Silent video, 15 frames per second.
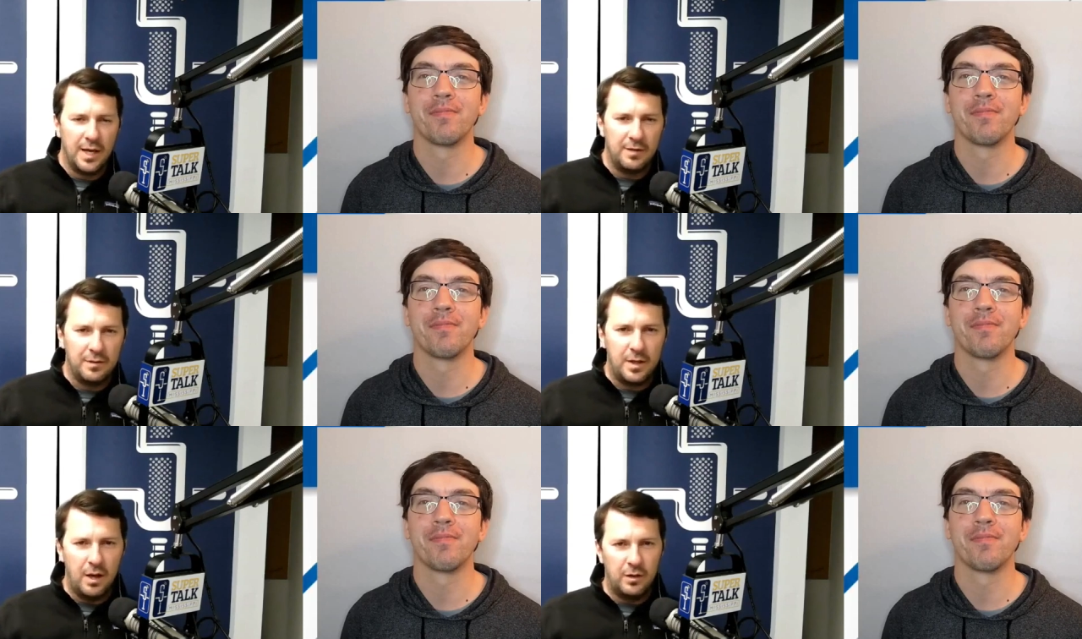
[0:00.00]
Speaker 1: the
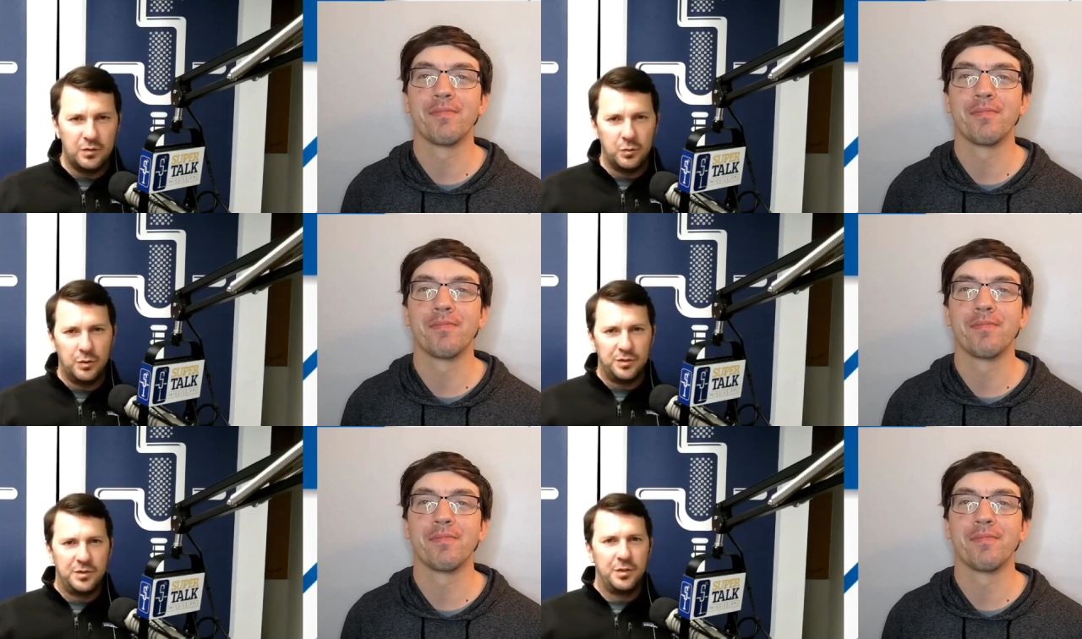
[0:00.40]
College
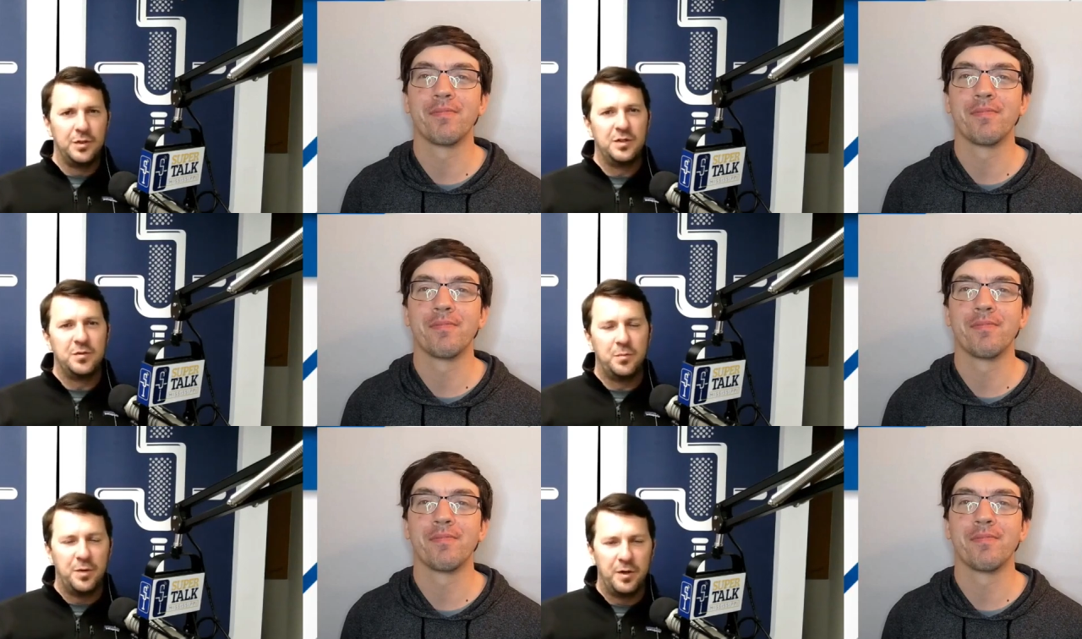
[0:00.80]
World Series
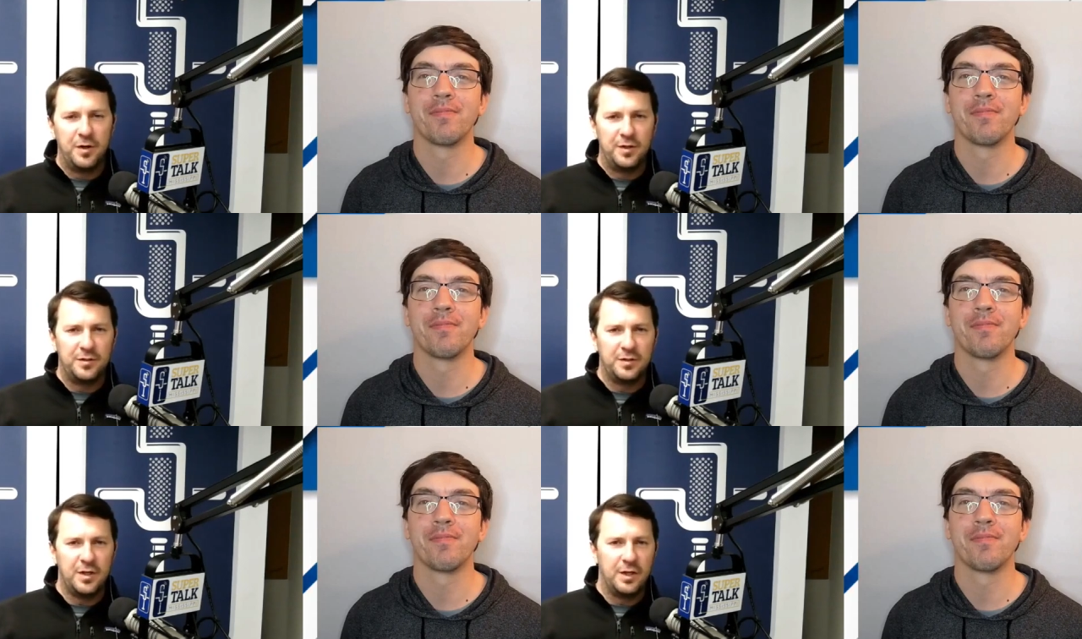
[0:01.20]

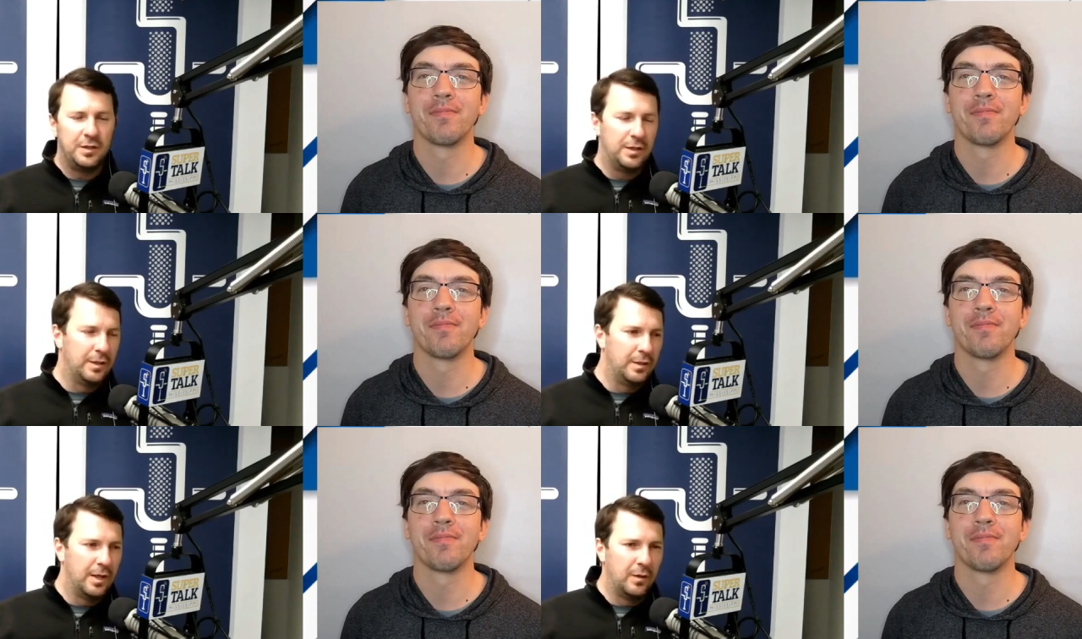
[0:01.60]
appearance, and
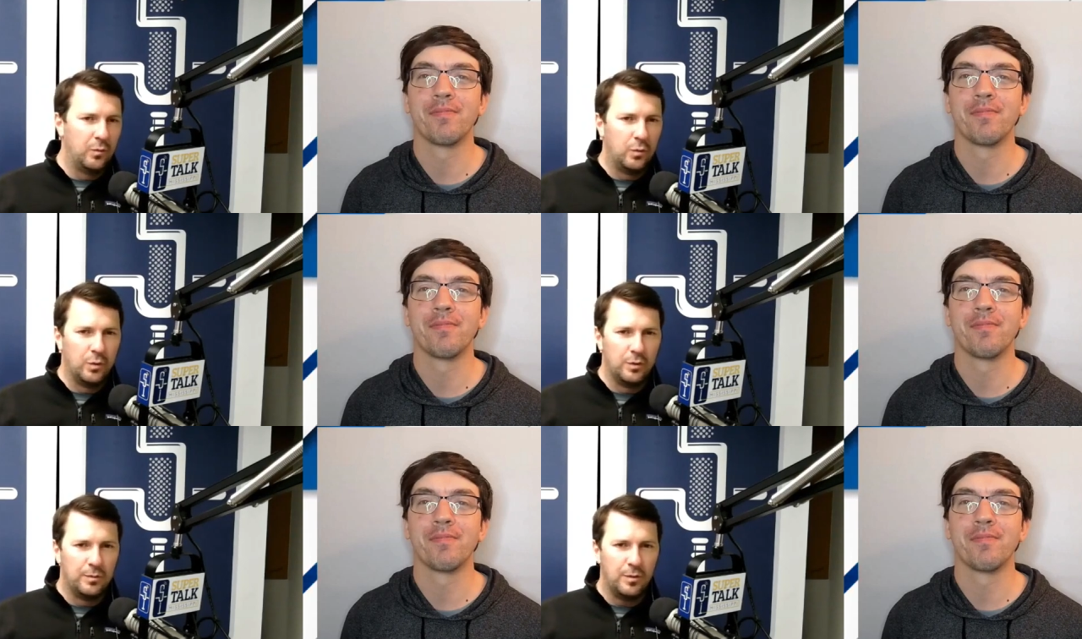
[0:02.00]
then they
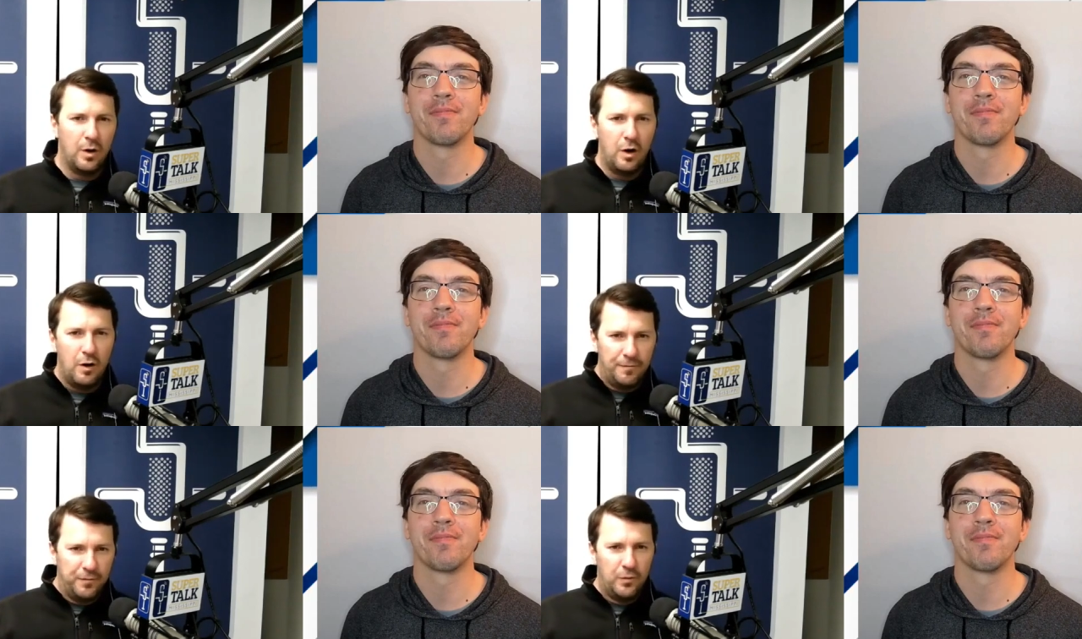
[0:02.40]
were
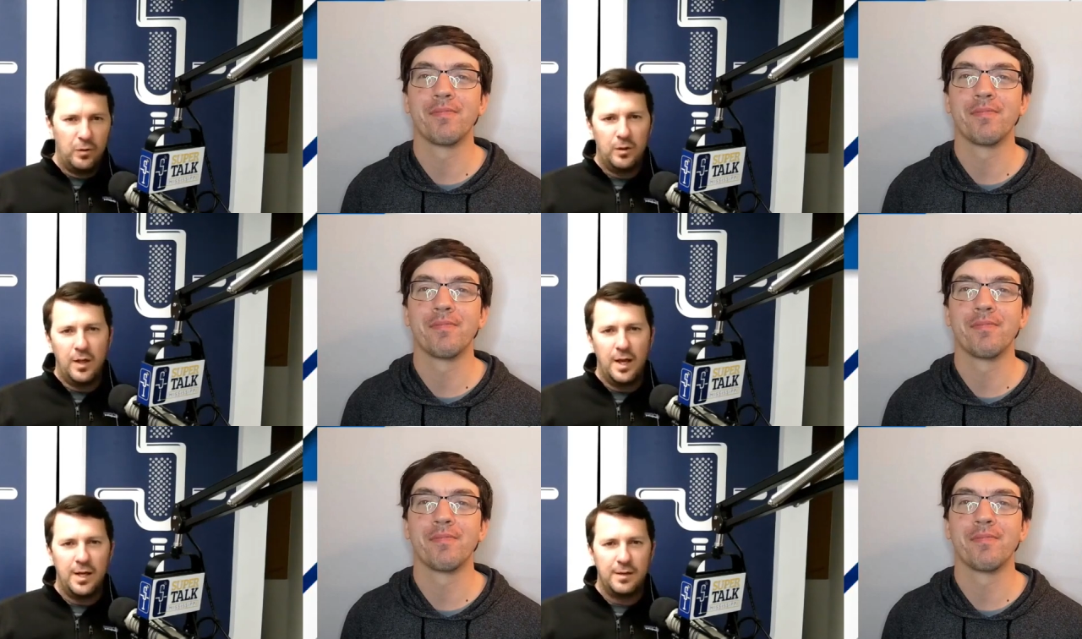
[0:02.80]
awful,
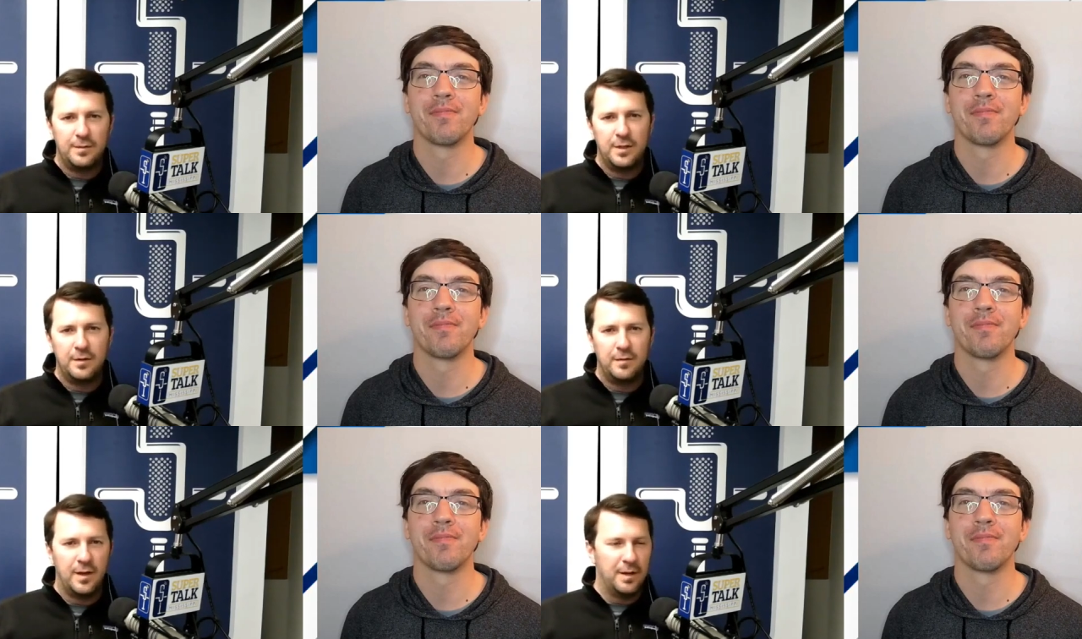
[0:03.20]
and
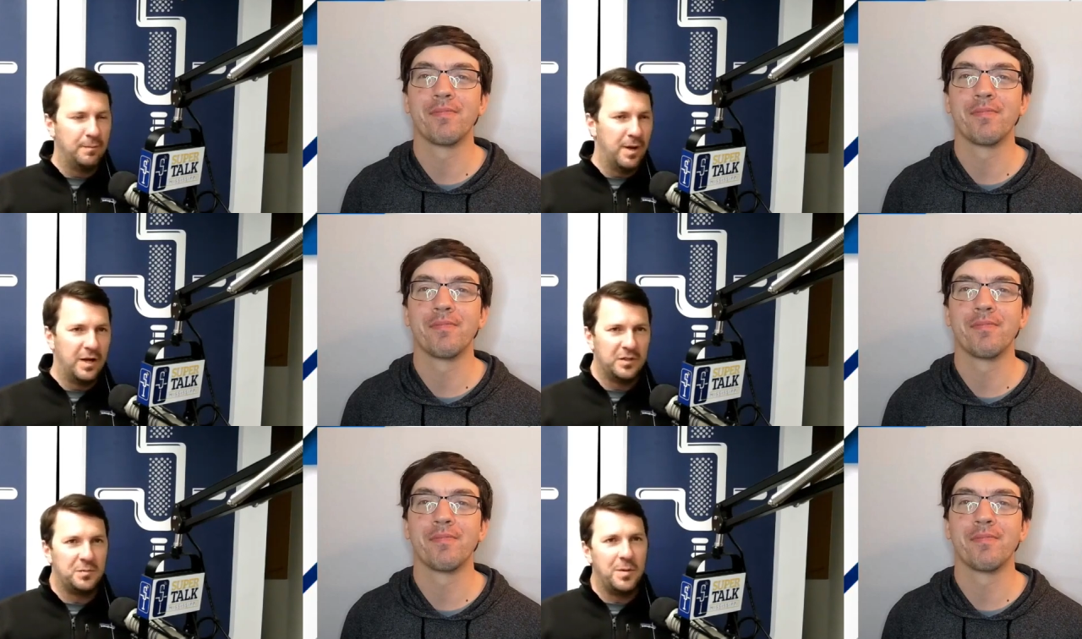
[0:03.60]
then they
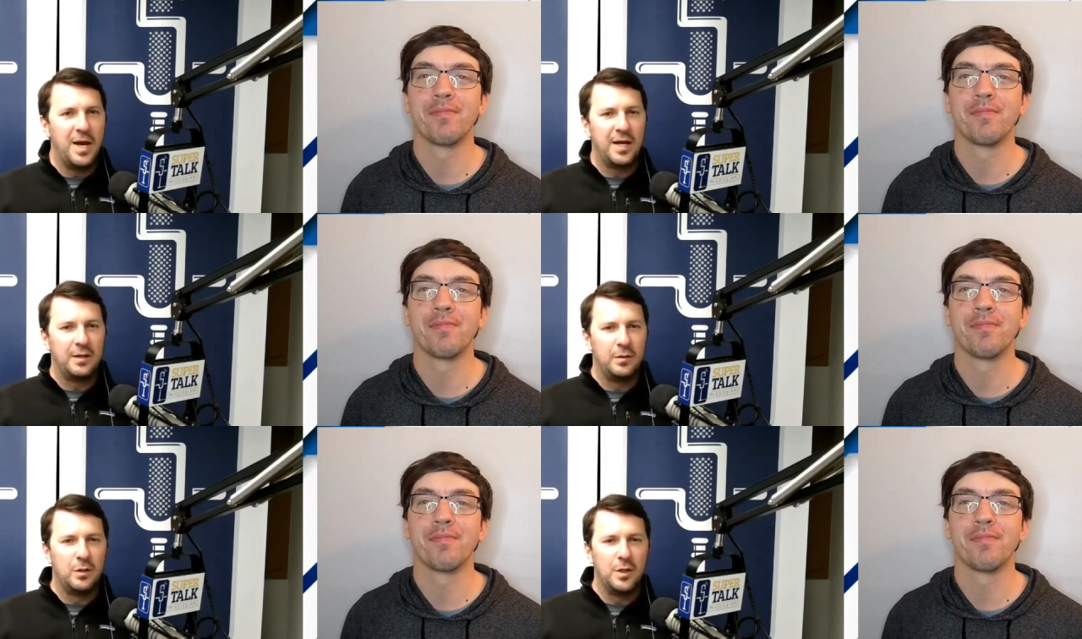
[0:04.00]
bounced back, and they're